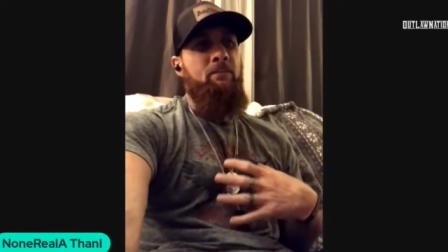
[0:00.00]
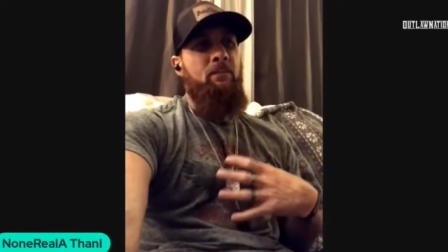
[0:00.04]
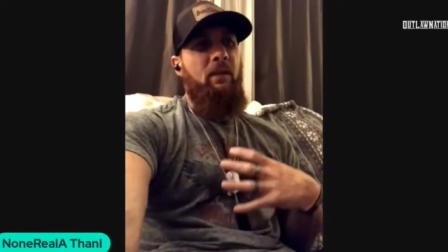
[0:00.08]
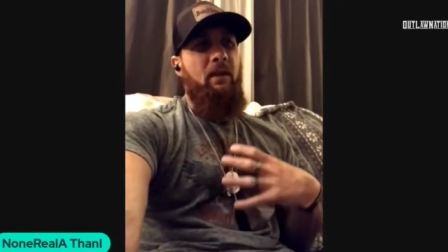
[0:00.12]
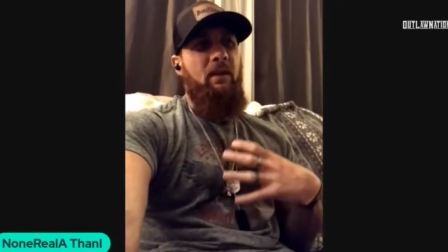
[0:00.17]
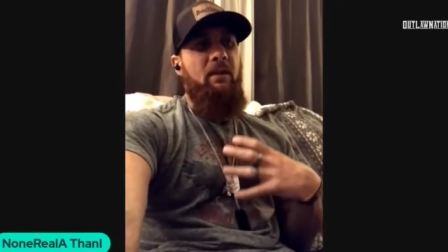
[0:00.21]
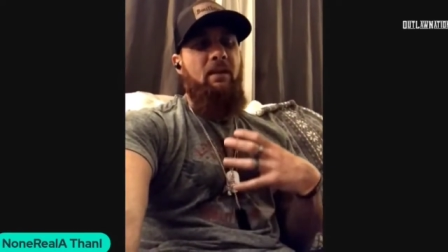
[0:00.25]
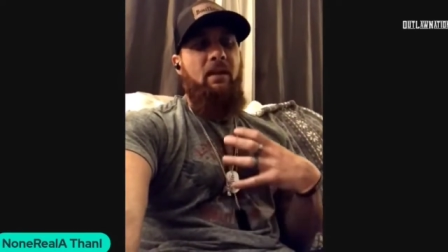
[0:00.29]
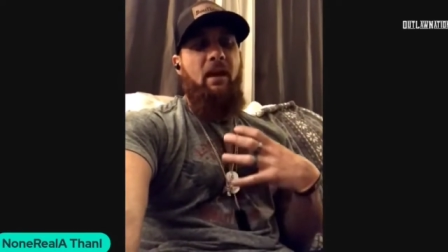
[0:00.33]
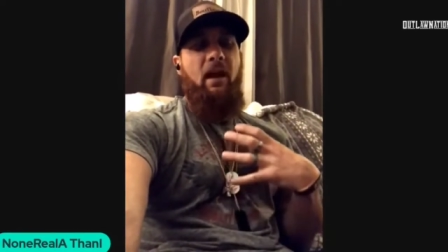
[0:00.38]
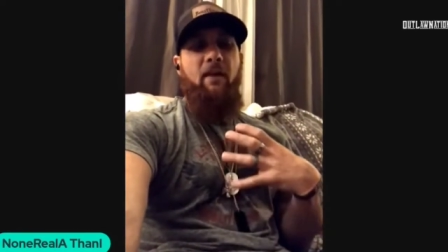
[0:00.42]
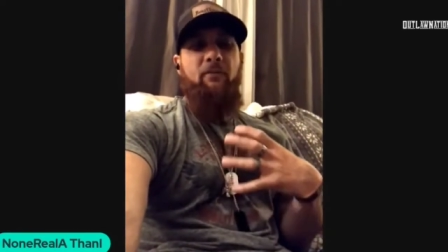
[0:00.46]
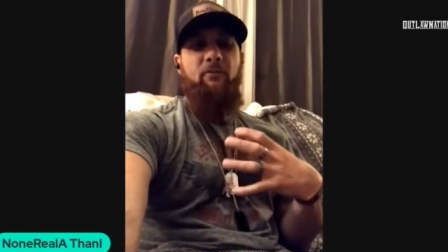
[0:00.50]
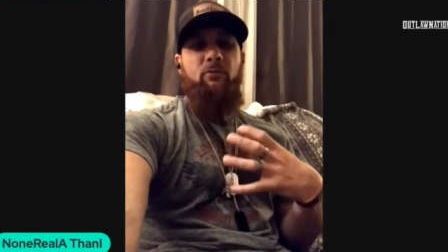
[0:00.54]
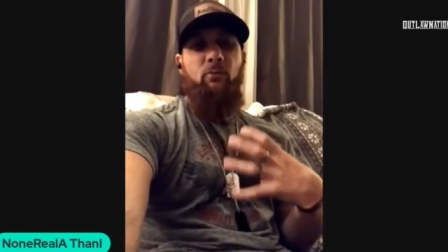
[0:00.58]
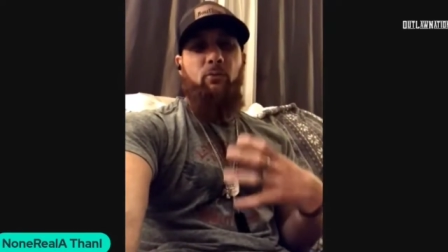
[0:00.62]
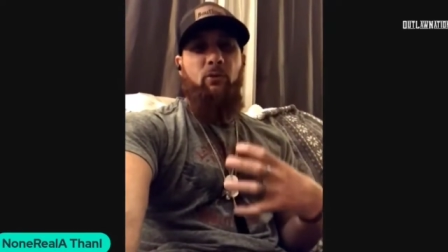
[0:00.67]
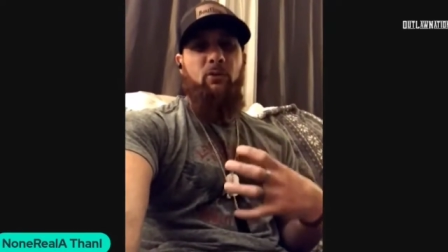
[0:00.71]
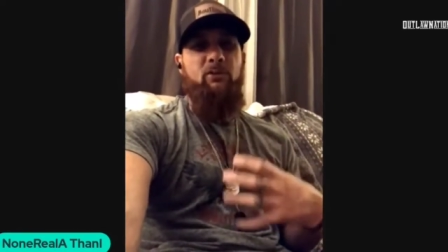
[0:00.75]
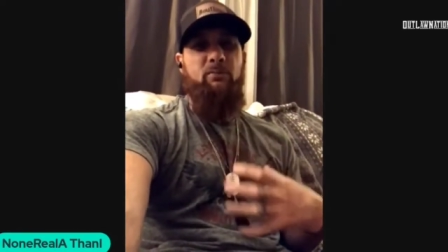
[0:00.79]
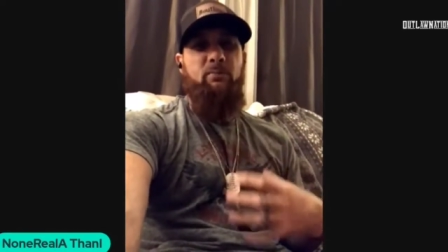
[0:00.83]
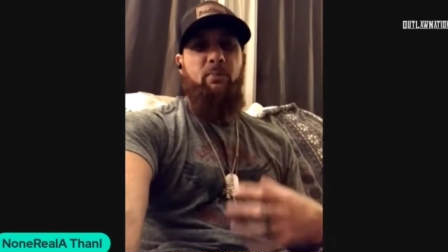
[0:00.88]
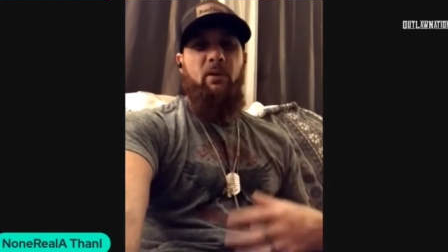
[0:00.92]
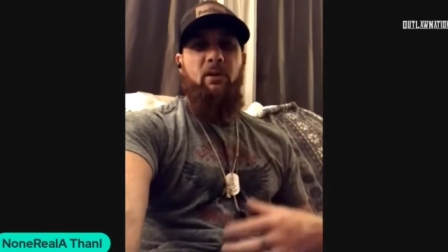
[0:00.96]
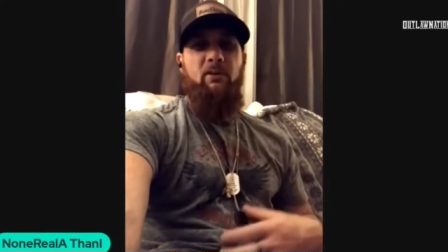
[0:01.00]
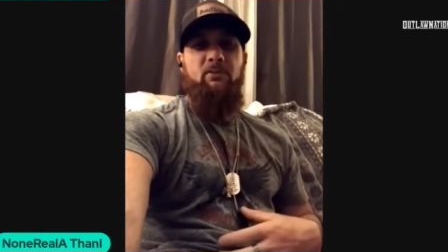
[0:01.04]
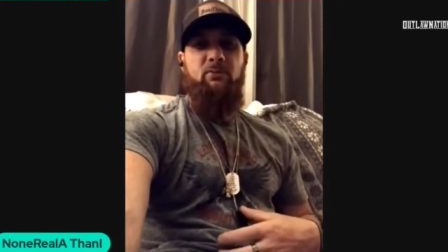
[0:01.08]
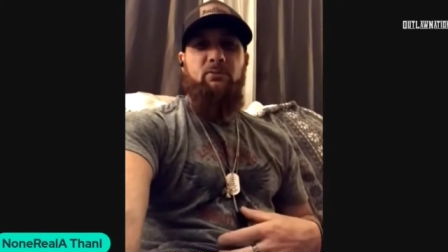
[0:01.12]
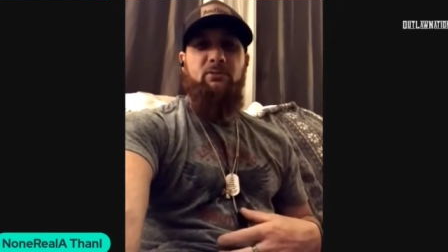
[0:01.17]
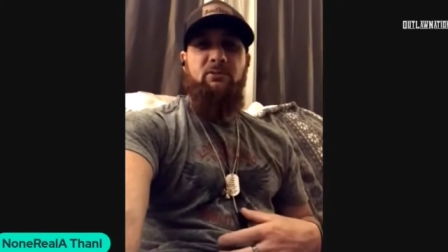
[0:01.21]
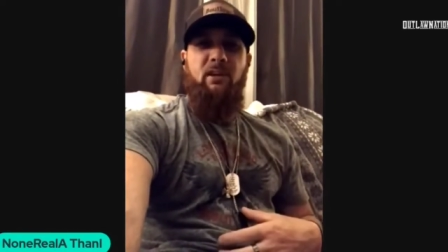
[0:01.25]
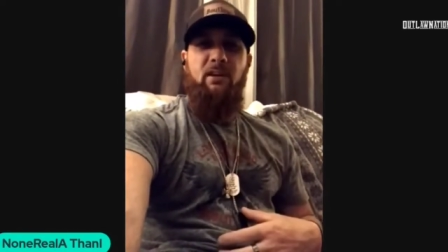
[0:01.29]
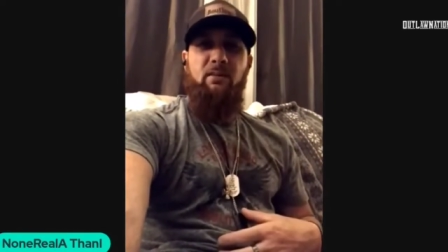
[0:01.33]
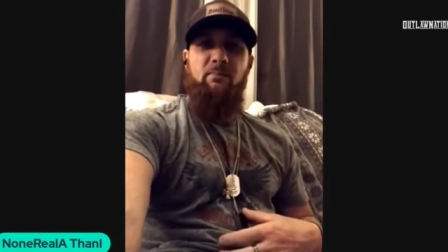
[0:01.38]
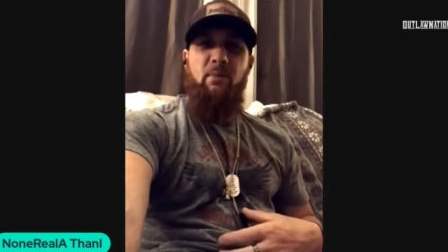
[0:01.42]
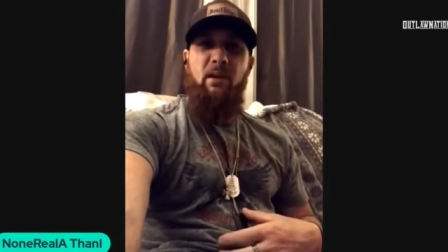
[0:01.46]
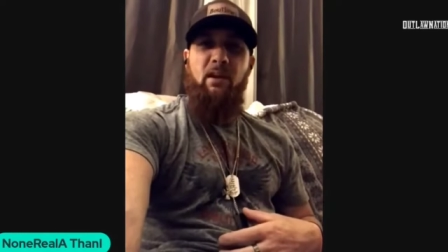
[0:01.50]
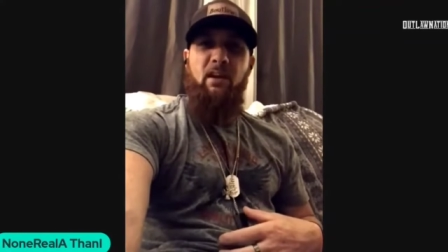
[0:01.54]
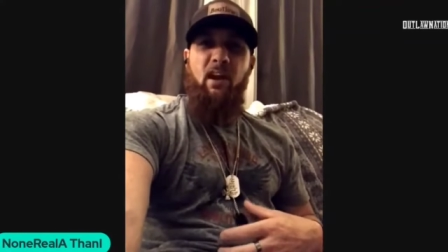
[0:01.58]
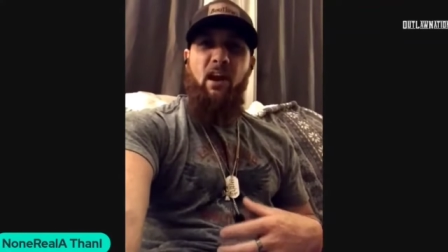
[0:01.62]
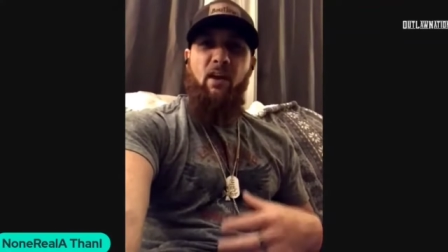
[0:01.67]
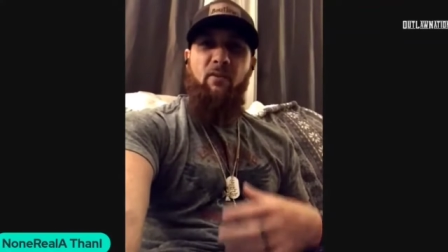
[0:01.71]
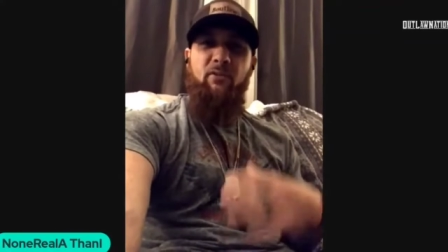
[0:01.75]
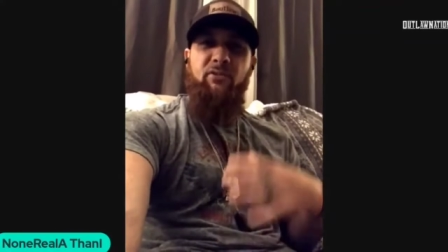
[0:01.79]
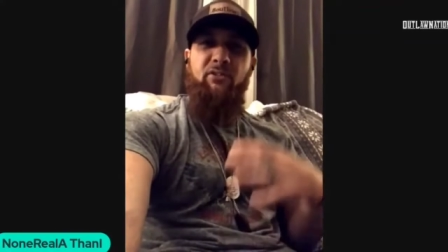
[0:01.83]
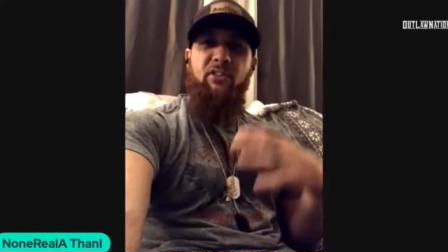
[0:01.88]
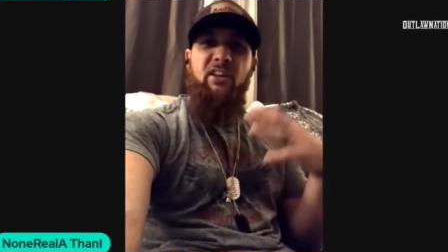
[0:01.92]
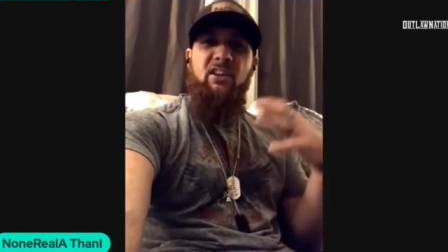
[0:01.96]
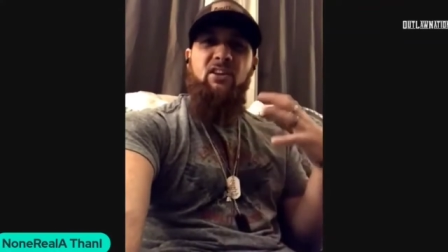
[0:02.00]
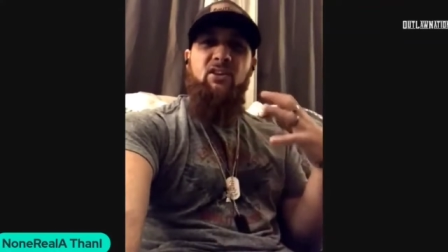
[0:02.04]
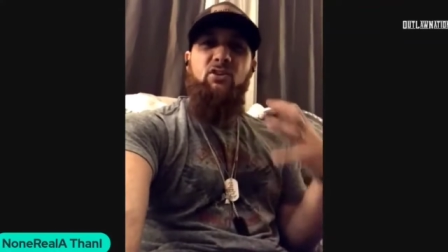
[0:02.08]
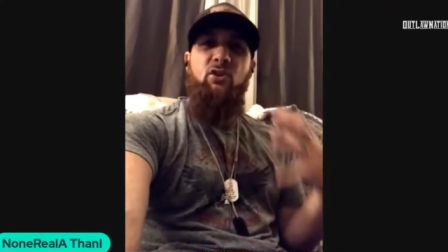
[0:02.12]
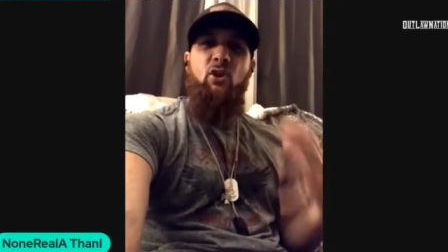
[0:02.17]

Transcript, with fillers: And afterwards, boss was like, "Man, everything